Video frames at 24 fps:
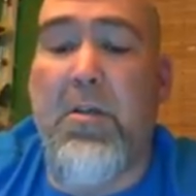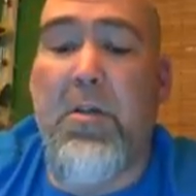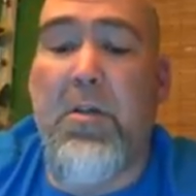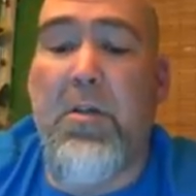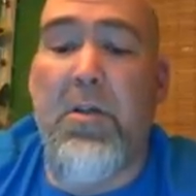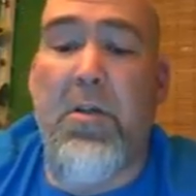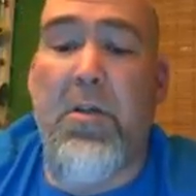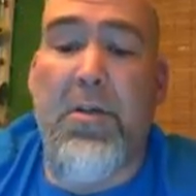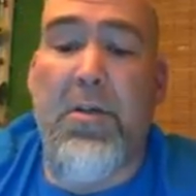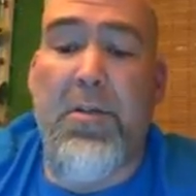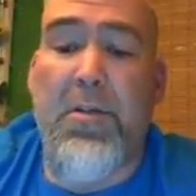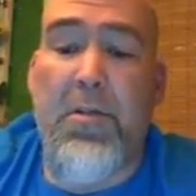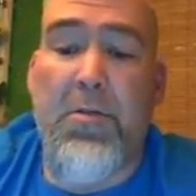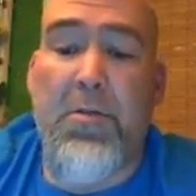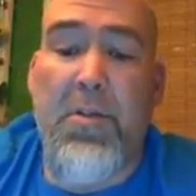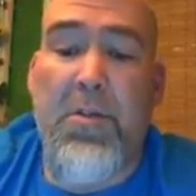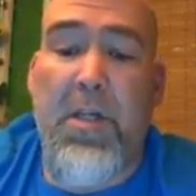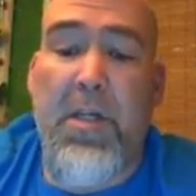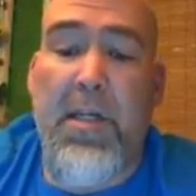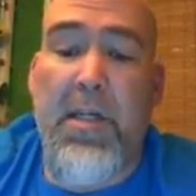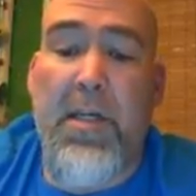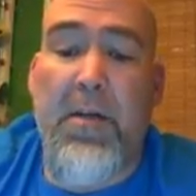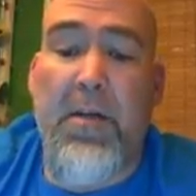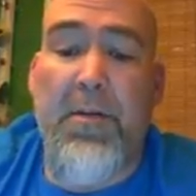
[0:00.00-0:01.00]
You can also
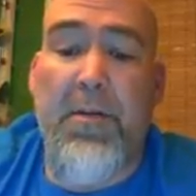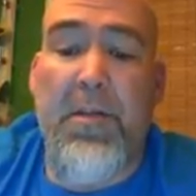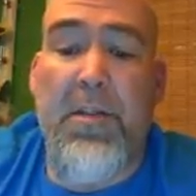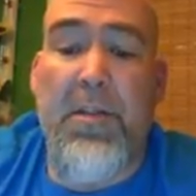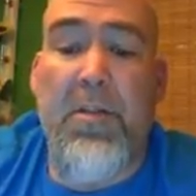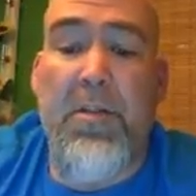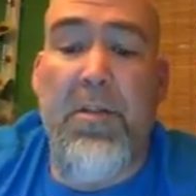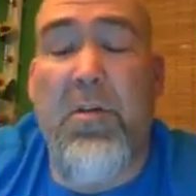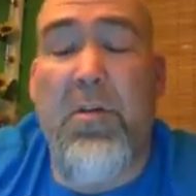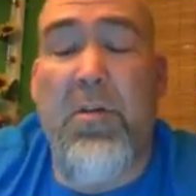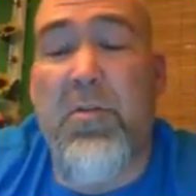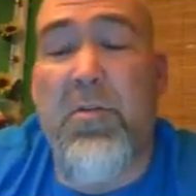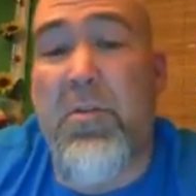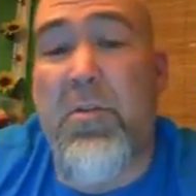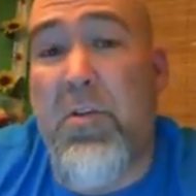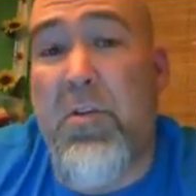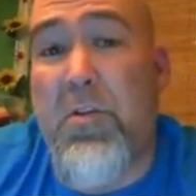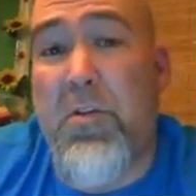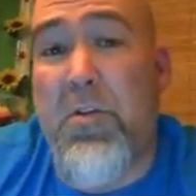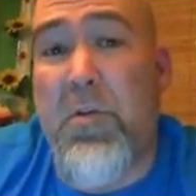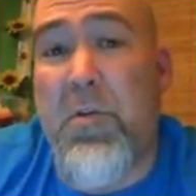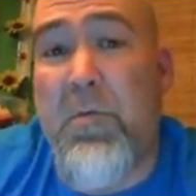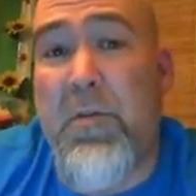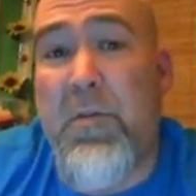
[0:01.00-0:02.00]
check out the instructor
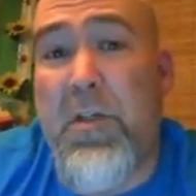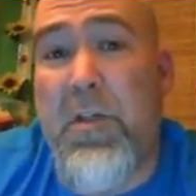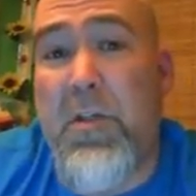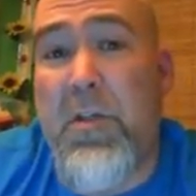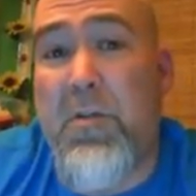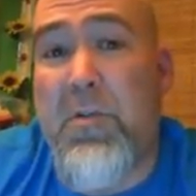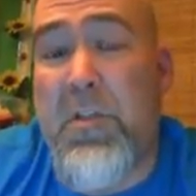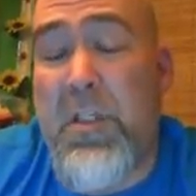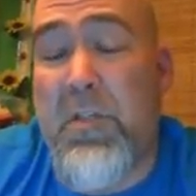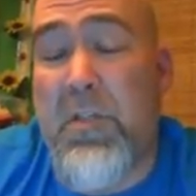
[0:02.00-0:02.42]
YouTube videos.